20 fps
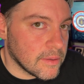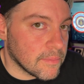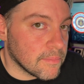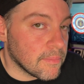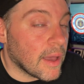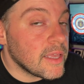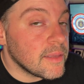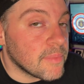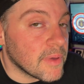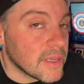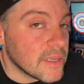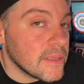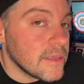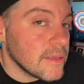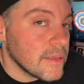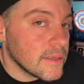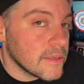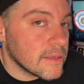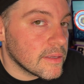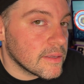Maybe
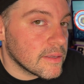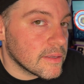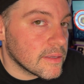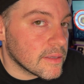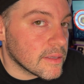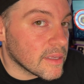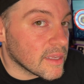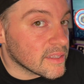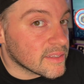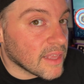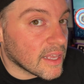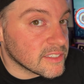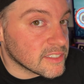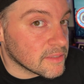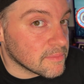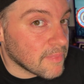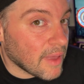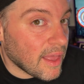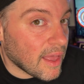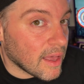it
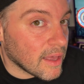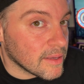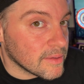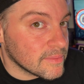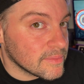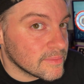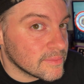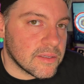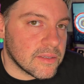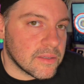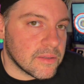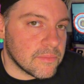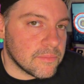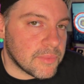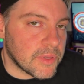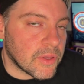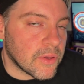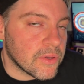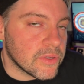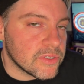doesn't matter,
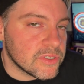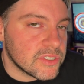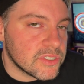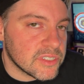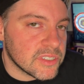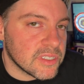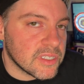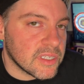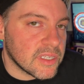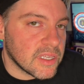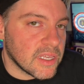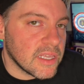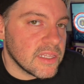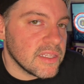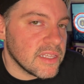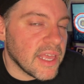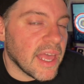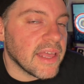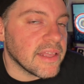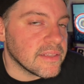because
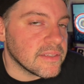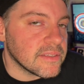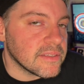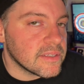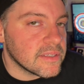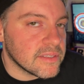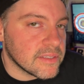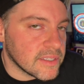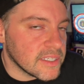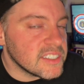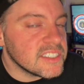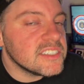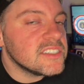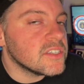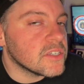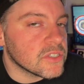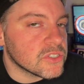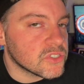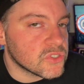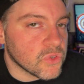in the end, this
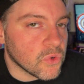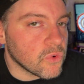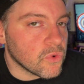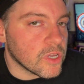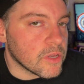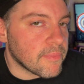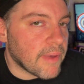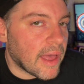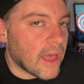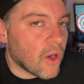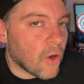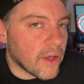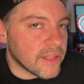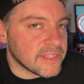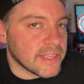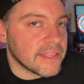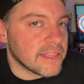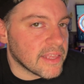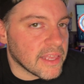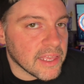isn't a story about
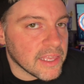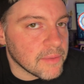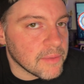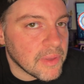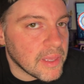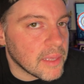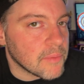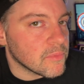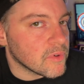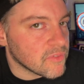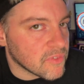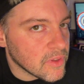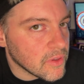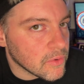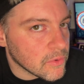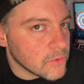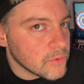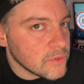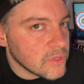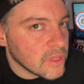identity being
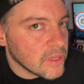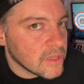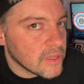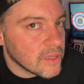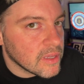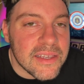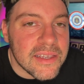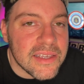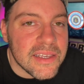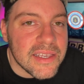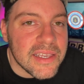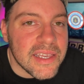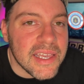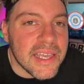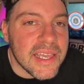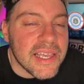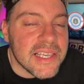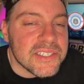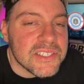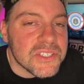revealed.
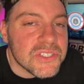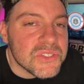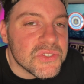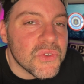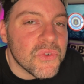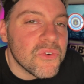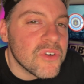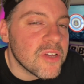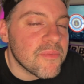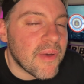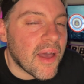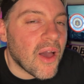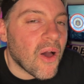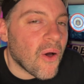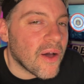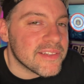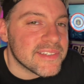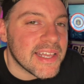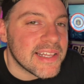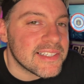It's a story about
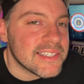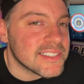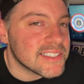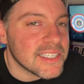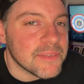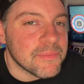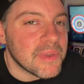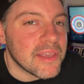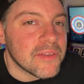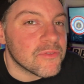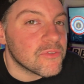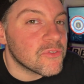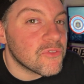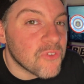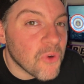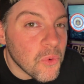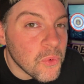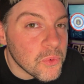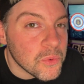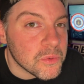identity being
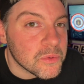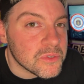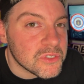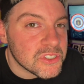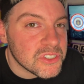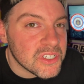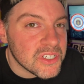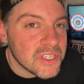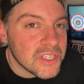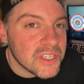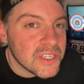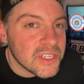forged